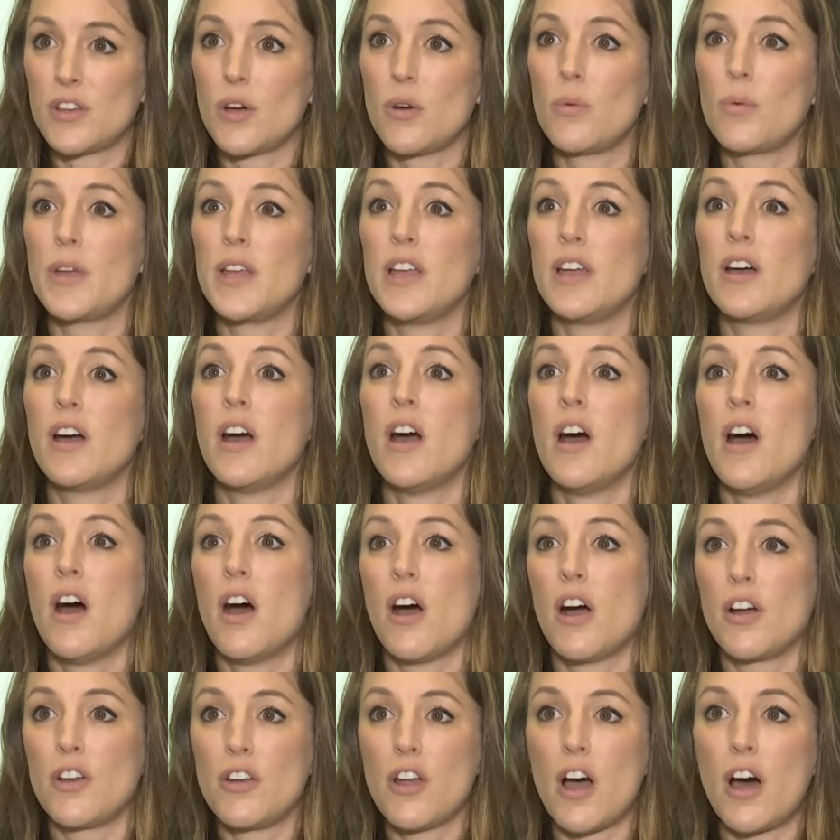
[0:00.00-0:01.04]
So we
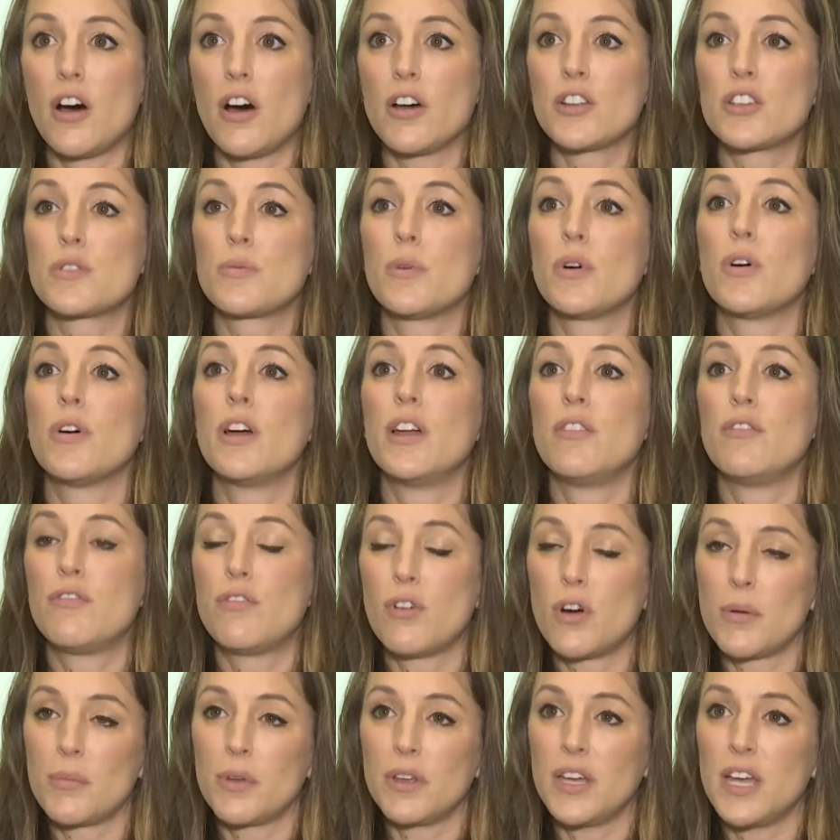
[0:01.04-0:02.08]
are knowledgeable in
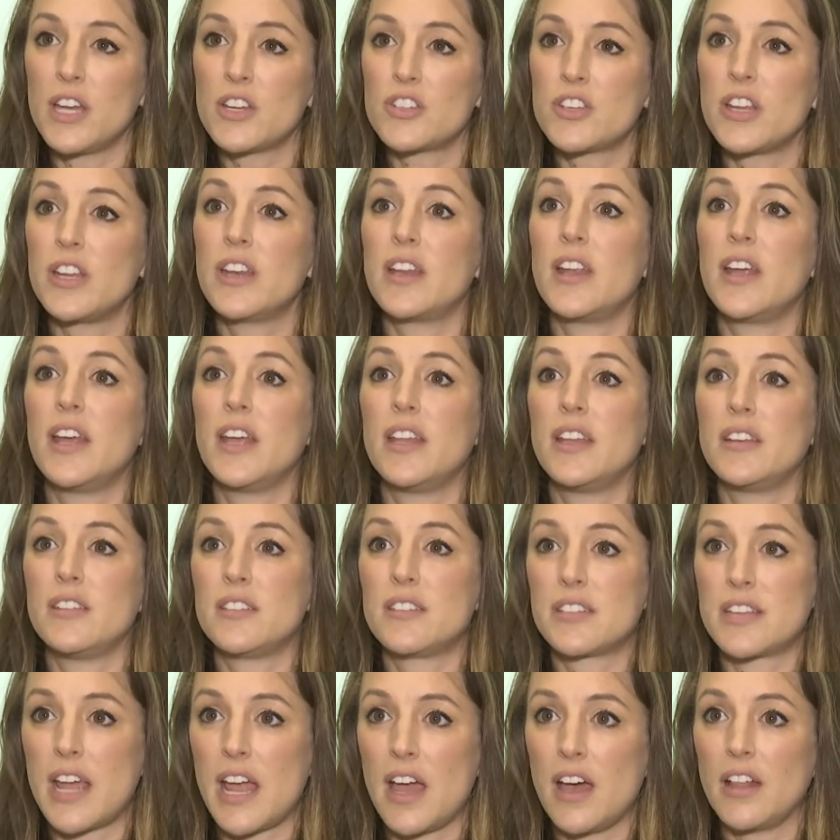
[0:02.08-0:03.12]
formulation, in
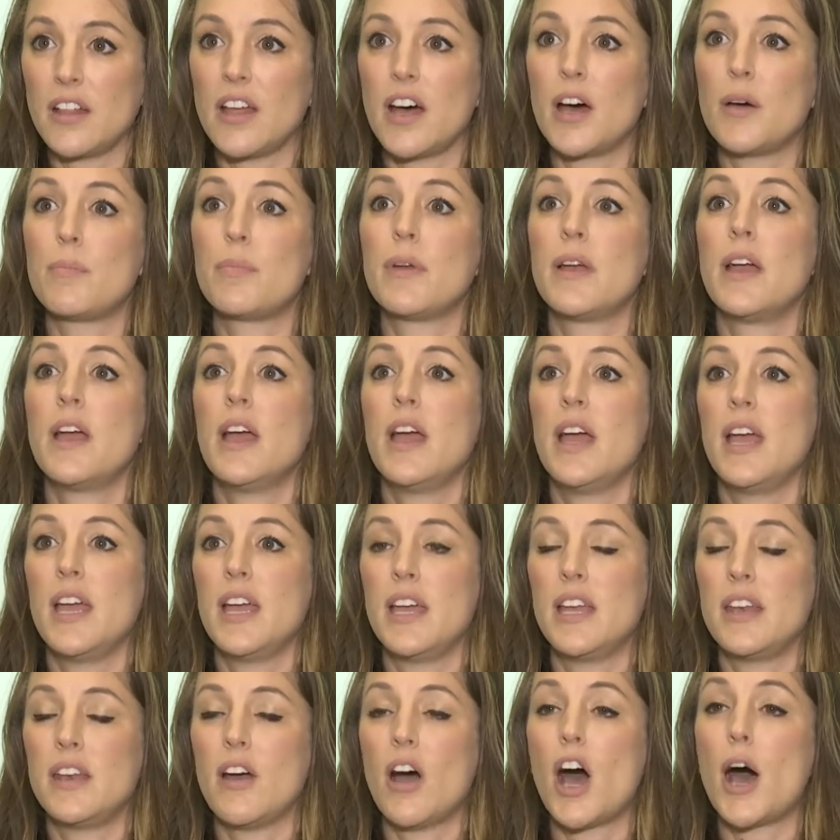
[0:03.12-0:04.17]
scale-up,
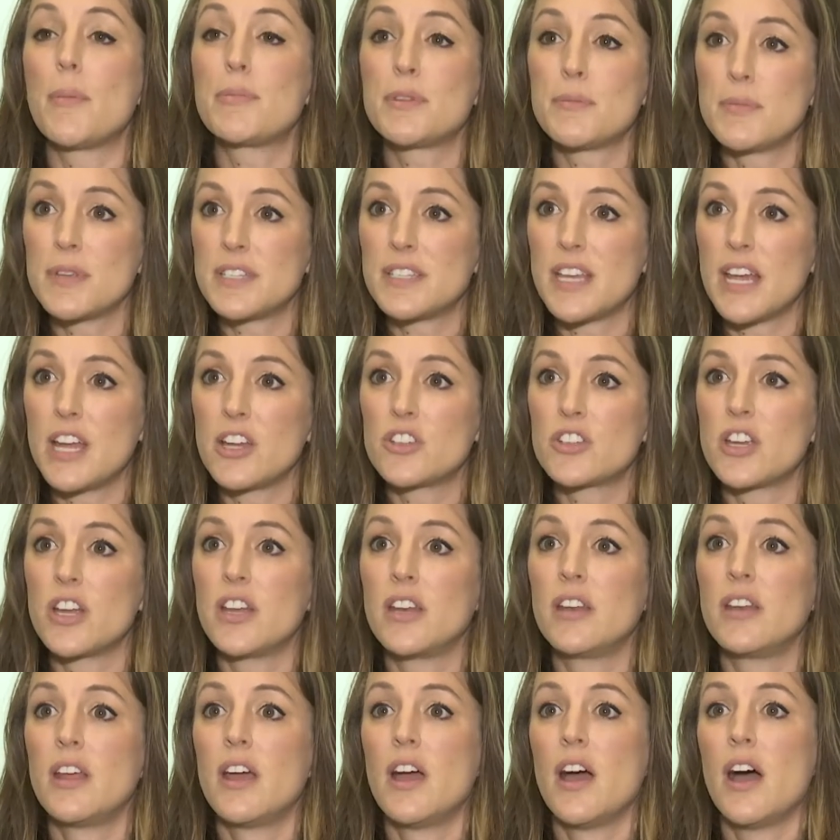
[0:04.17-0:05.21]
in
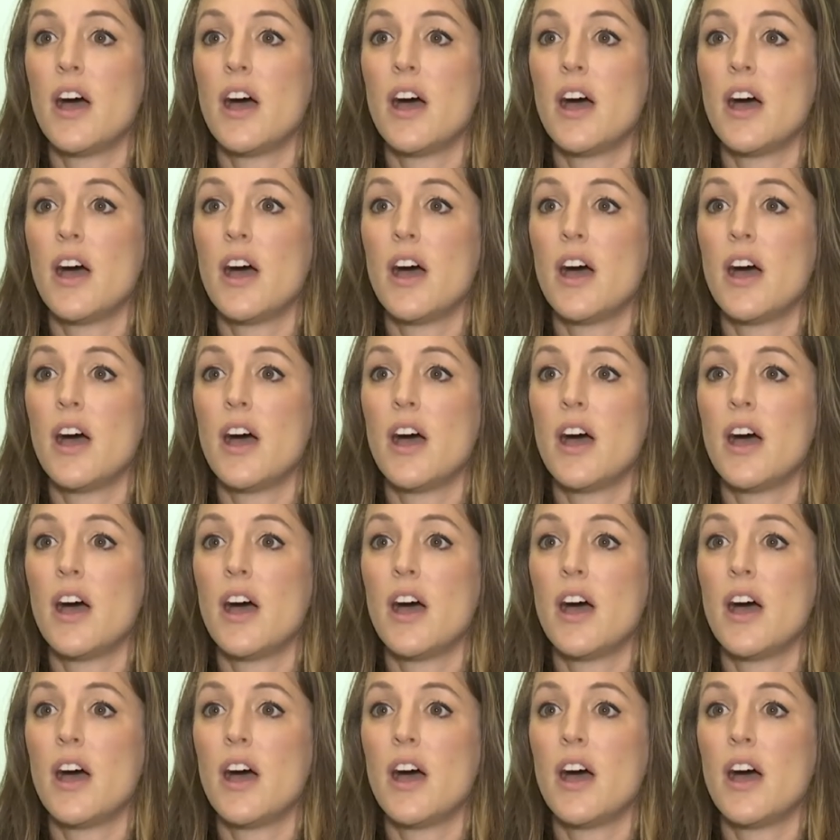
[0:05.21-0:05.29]
optimization,